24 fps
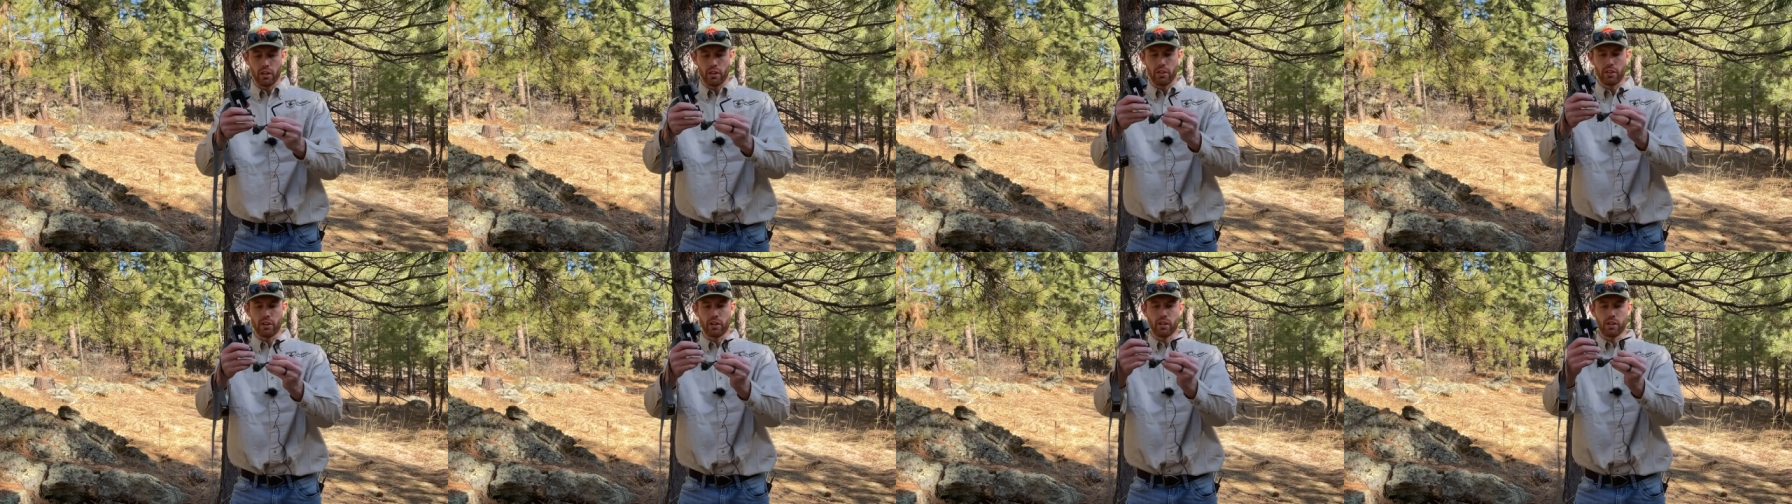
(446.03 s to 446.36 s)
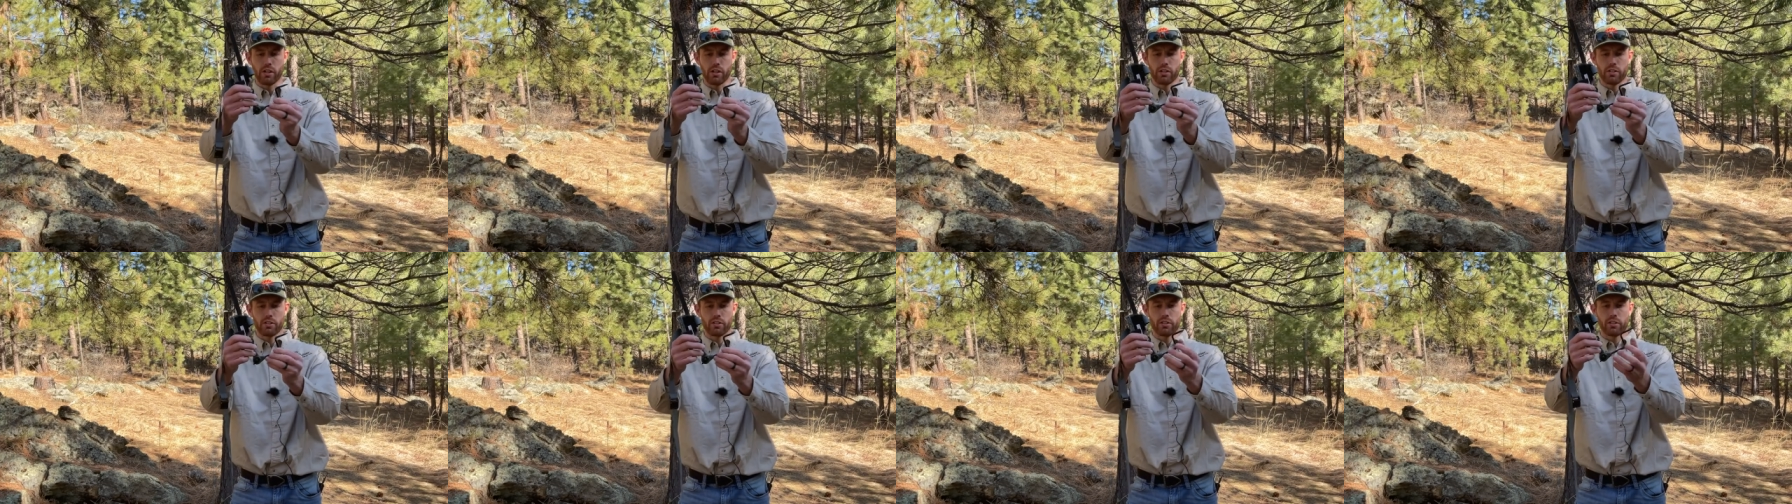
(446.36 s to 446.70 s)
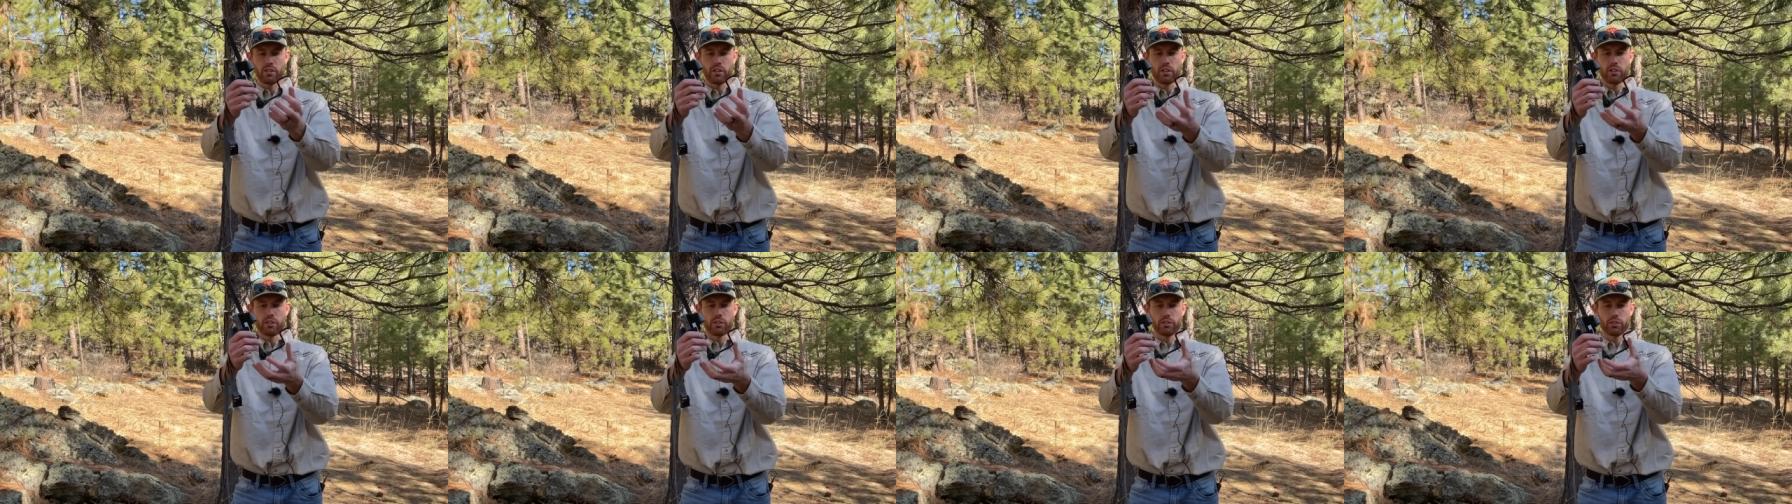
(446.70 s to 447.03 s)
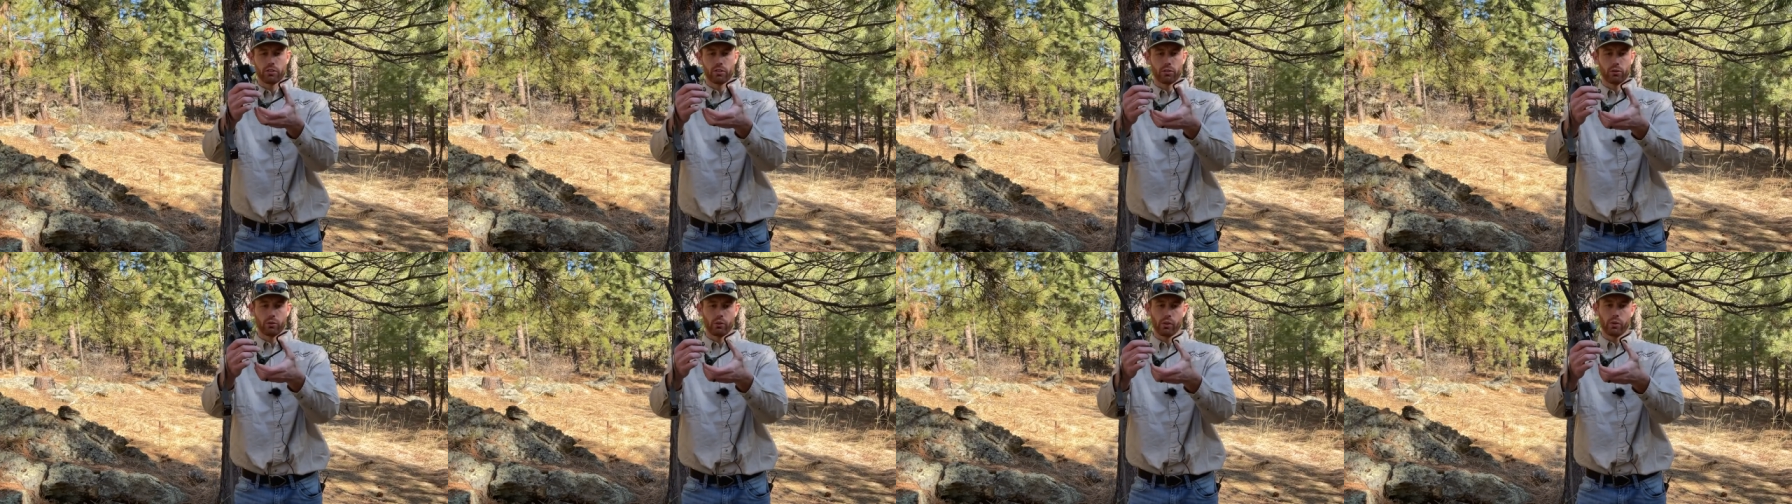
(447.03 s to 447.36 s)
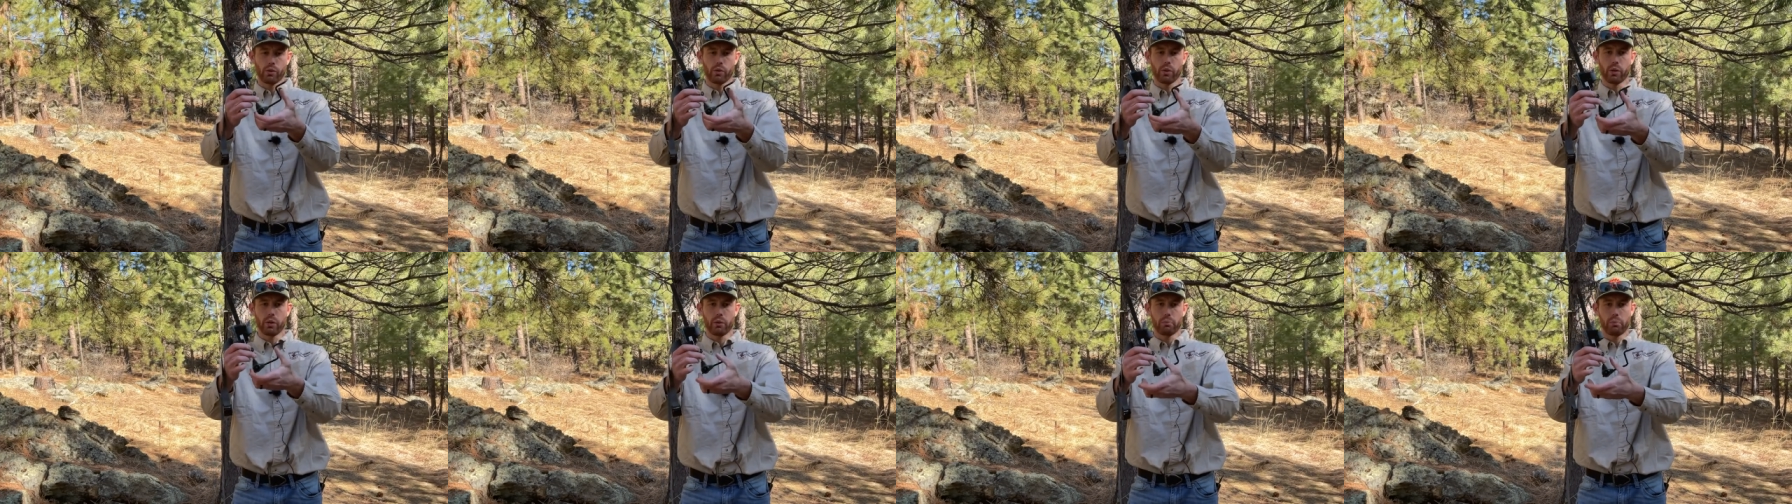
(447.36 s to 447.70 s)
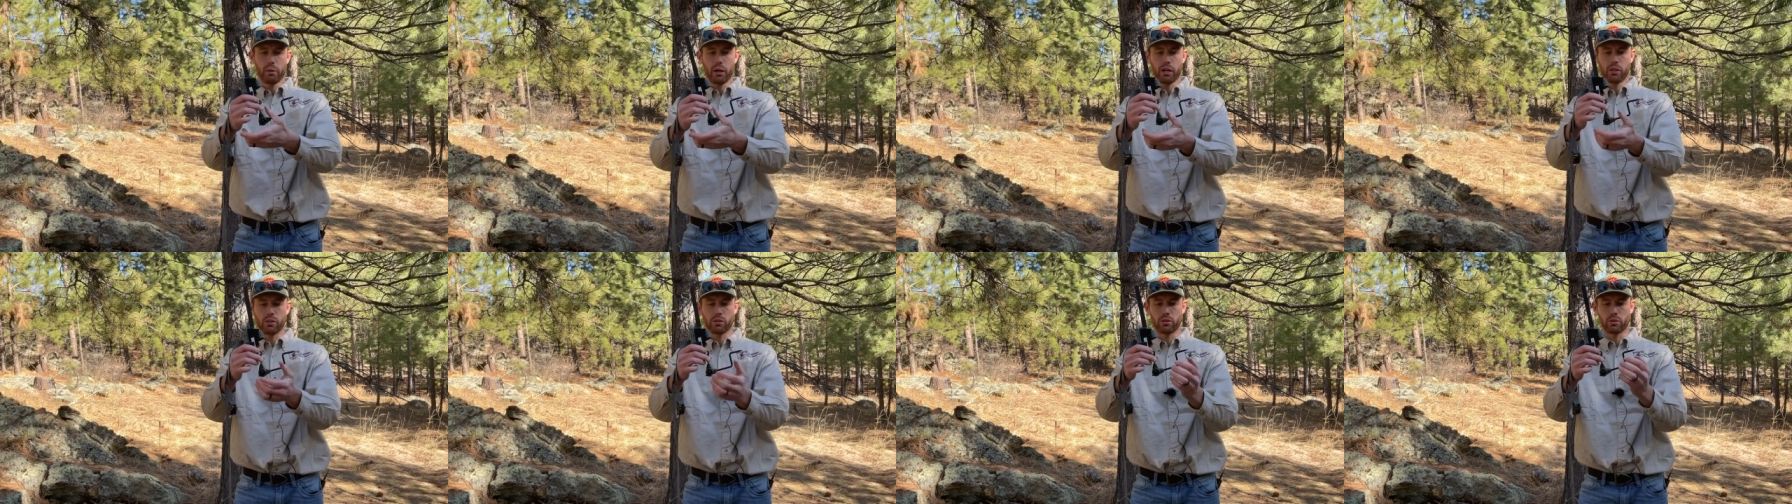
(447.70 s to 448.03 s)
There's screw-in
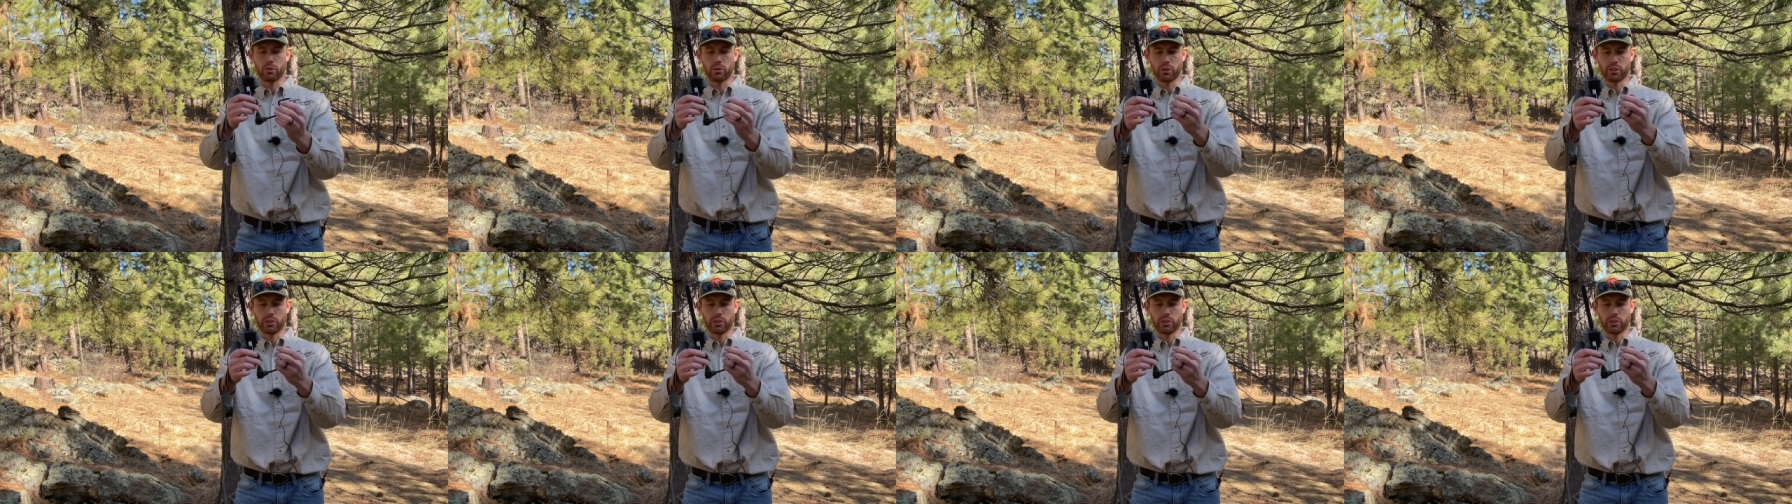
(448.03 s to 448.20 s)
mounts,